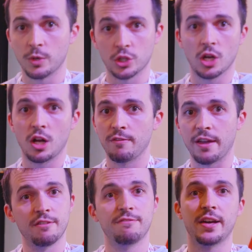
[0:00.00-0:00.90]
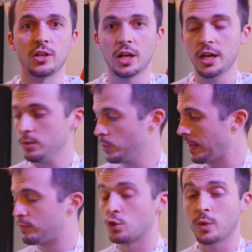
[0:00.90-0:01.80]
Resolve, and Final Cut. We
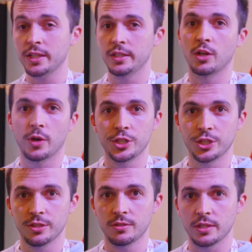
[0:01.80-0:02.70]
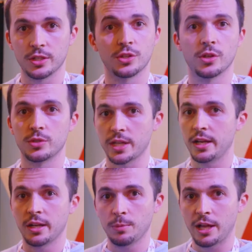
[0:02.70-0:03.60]
have direct integrations into those
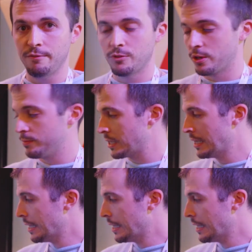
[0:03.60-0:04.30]
editing platforms.